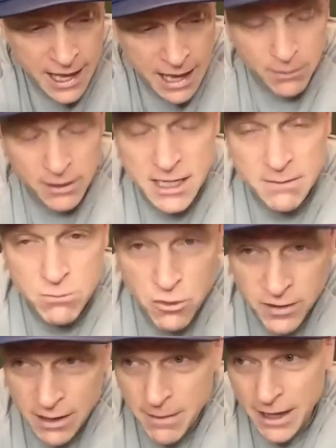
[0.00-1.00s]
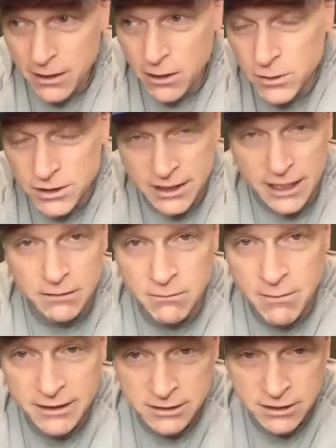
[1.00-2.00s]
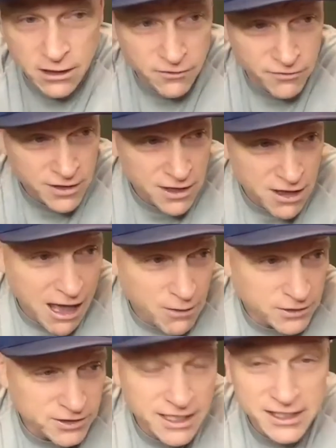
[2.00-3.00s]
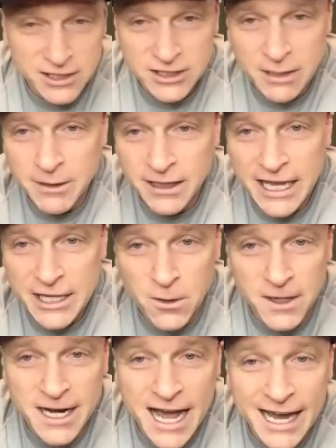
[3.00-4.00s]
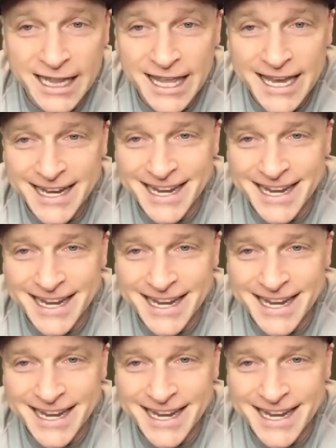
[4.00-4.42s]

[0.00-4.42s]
When I say mm-hmm. moving, I'm not always killing myself. I always say stimulate, don't annihilate.